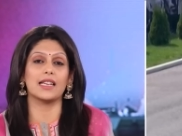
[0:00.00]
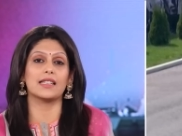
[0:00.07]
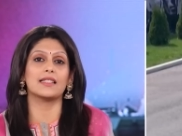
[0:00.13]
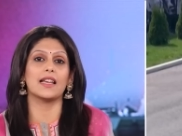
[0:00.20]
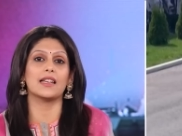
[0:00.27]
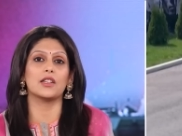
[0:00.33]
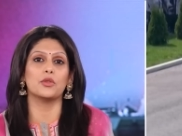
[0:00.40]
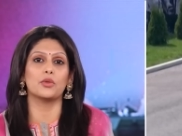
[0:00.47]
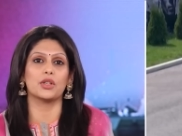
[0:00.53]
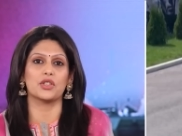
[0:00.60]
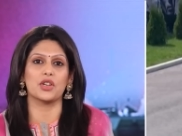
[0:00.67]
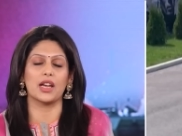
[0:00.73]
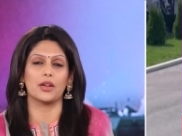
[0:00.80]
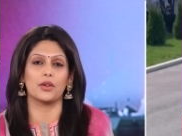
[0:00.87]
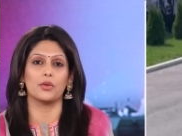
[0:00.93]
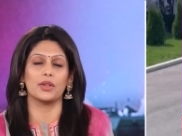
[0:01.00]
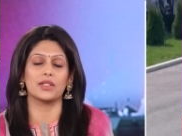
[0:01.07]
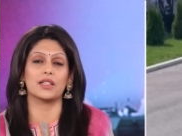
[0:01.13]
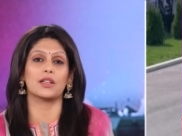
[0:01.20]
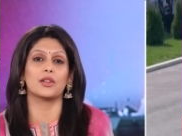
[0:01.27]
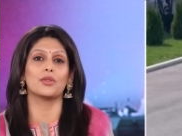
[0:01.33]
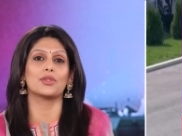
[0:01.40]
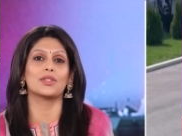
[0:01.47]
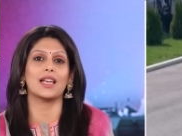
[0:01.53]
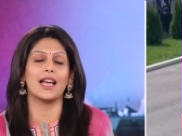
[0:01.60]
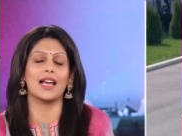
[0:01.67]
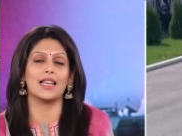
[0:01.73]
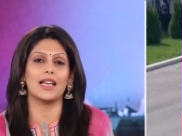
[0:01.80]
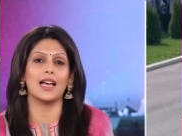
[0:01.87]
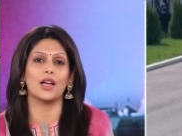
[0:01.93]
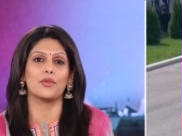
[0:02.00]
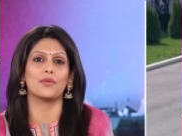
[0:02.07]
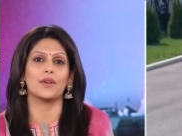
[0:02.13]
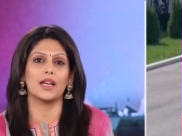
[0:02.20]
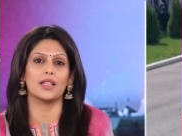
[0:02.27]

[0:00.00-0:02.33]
Alexander Lukashenko is a close ally of